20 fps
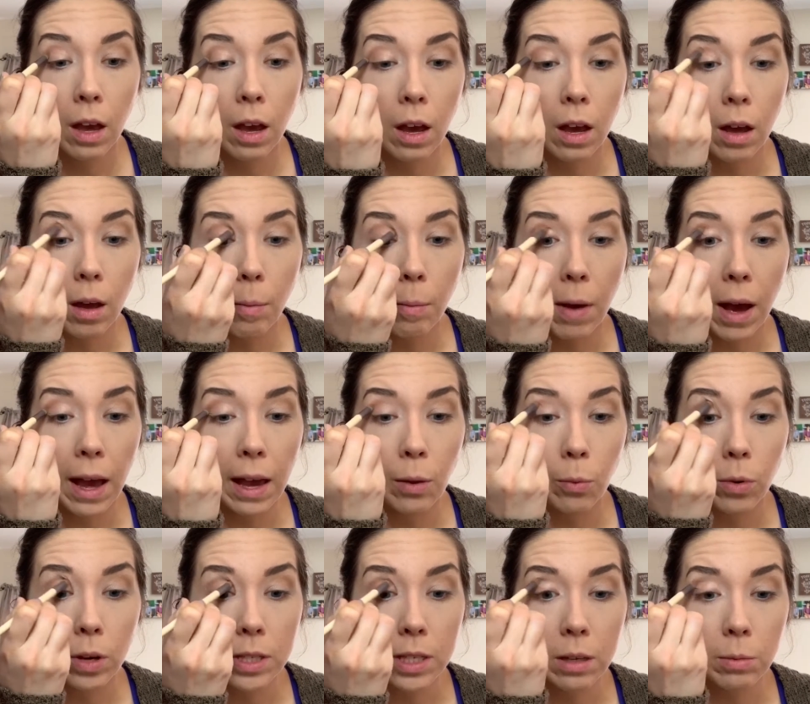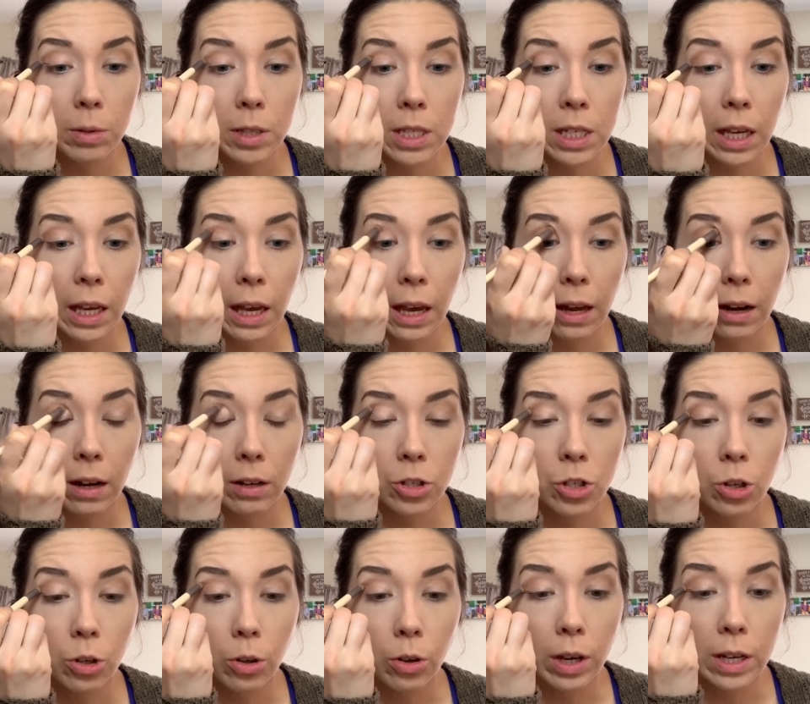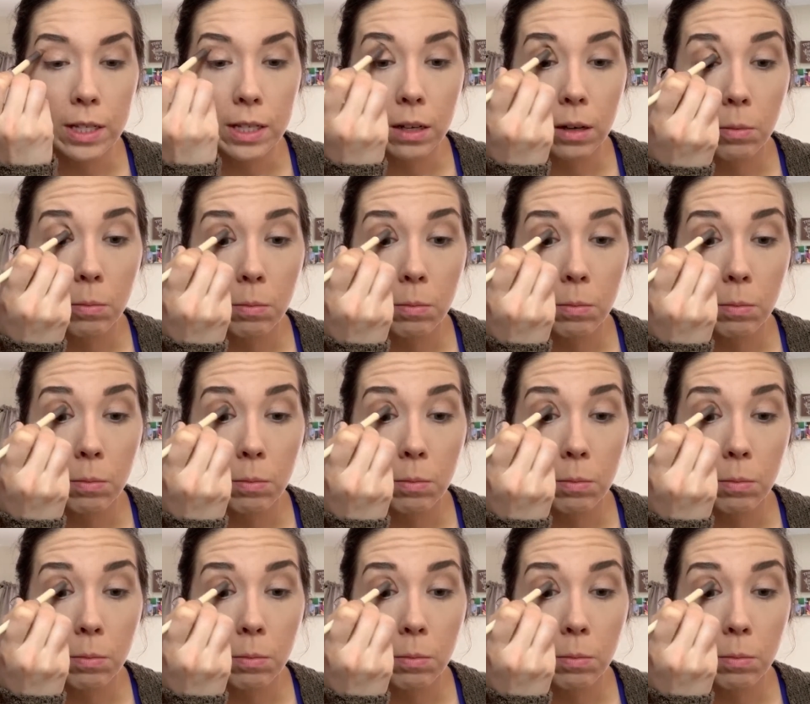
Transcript: I was able to get, I'll show you guys in